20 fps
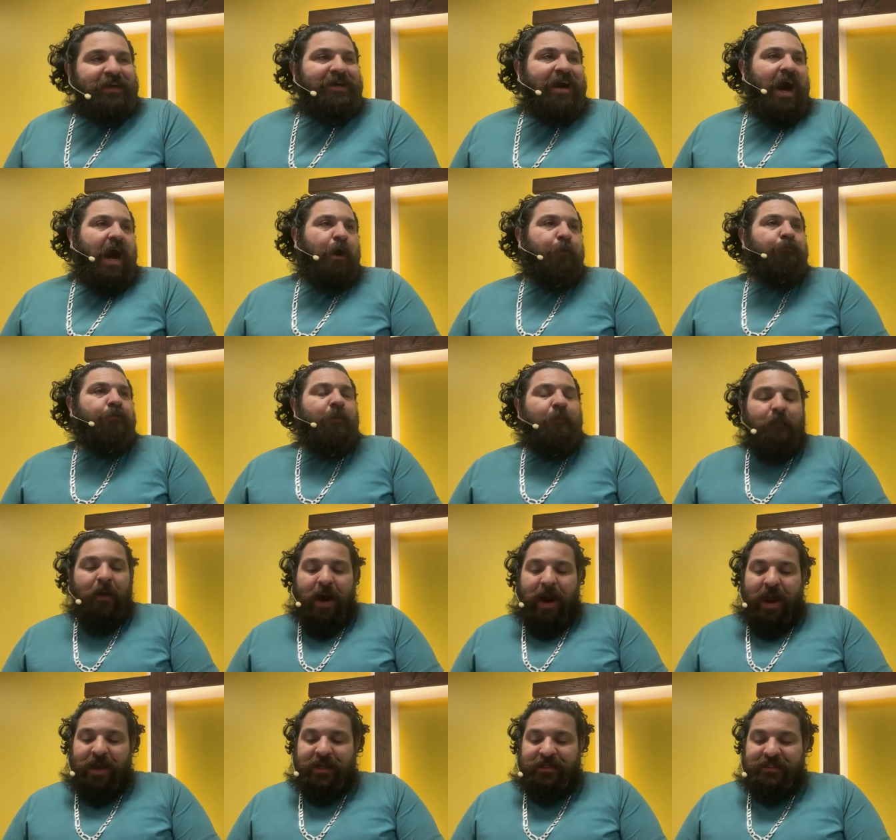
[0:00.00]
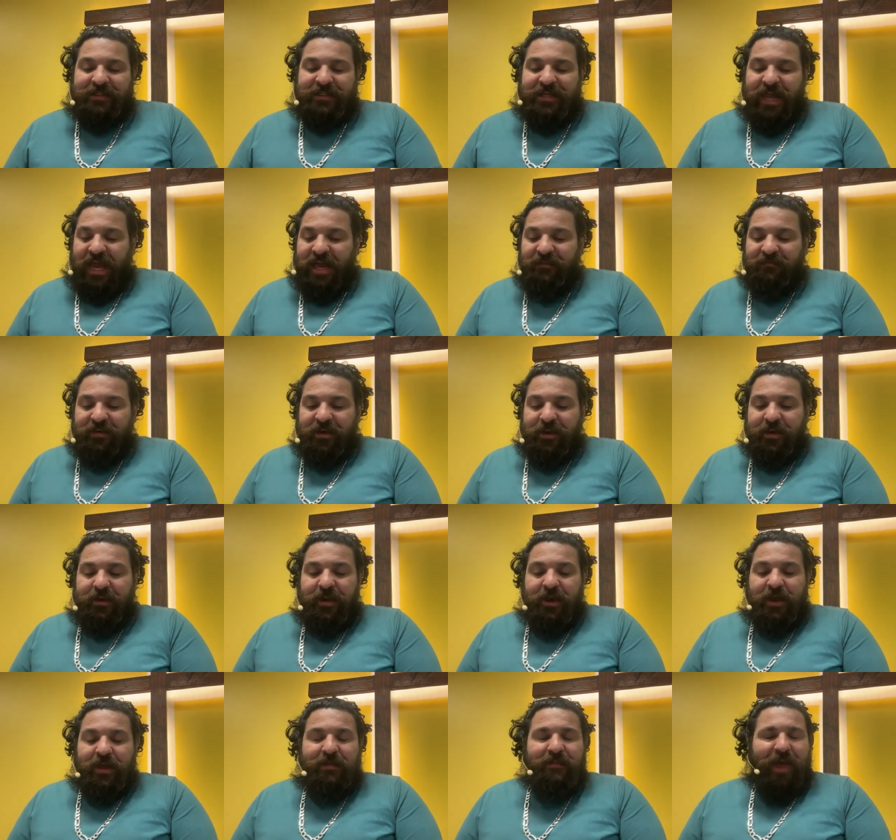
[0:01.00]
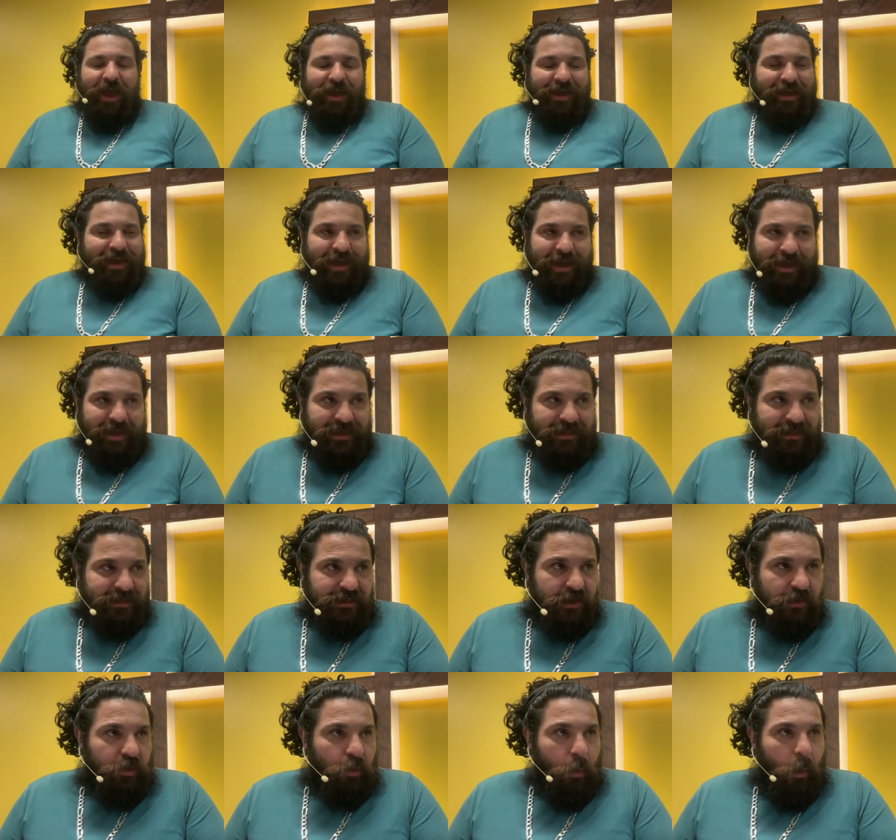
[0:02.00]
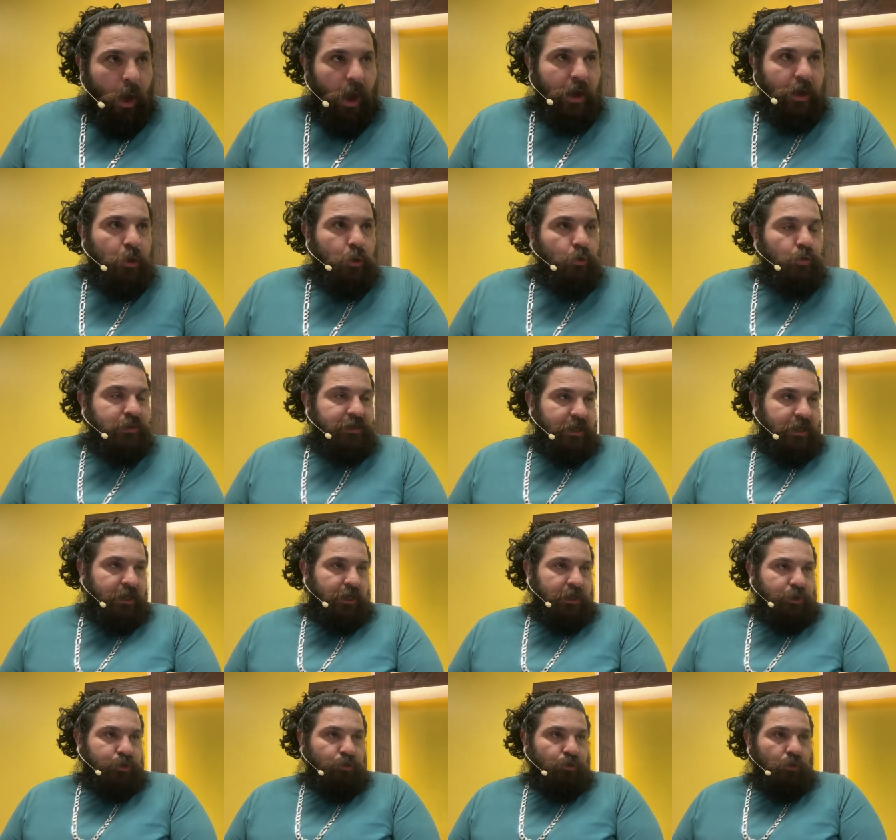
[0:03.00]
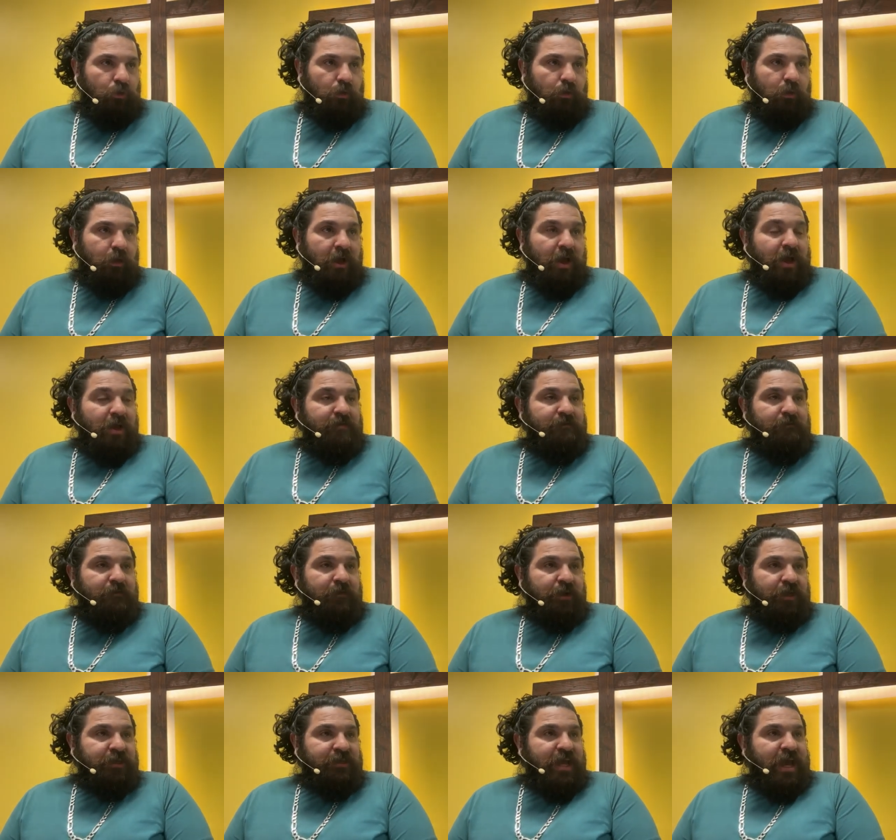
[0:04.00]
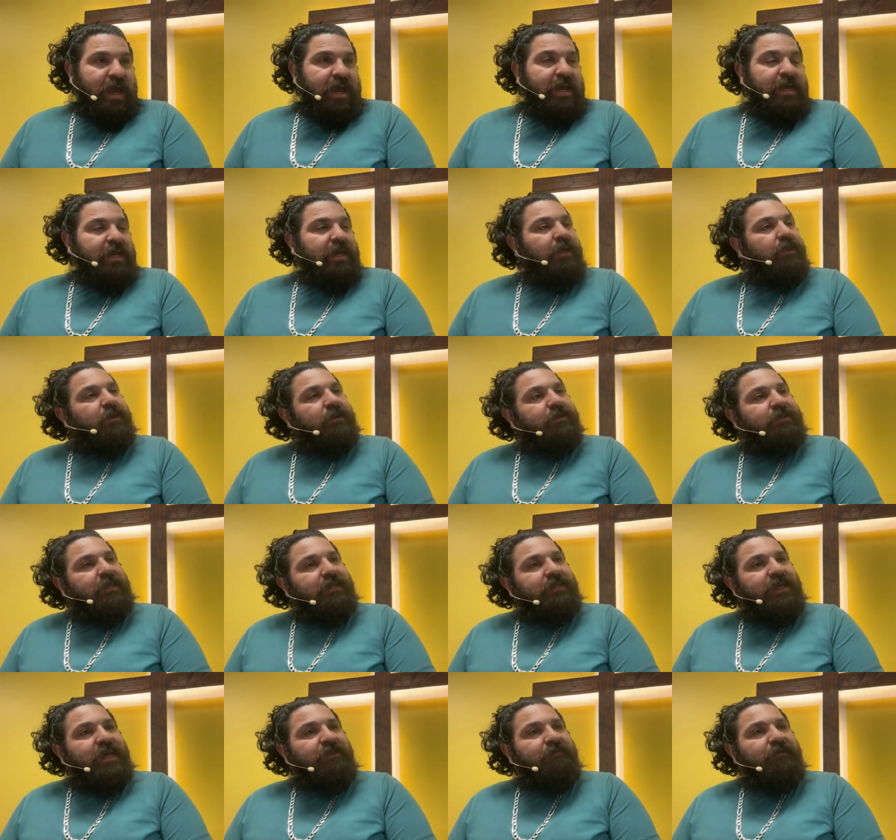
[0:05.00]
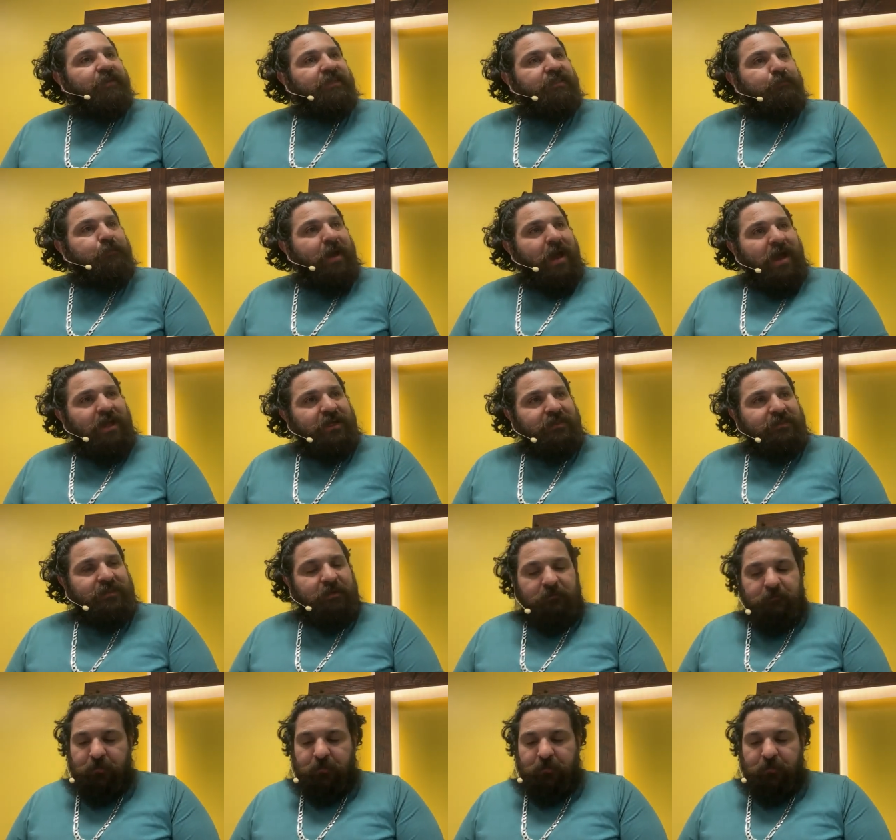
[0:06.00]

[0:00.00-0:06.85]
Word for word: God reminds David that he's the one who's in control. Verse 8, he looks at David's past.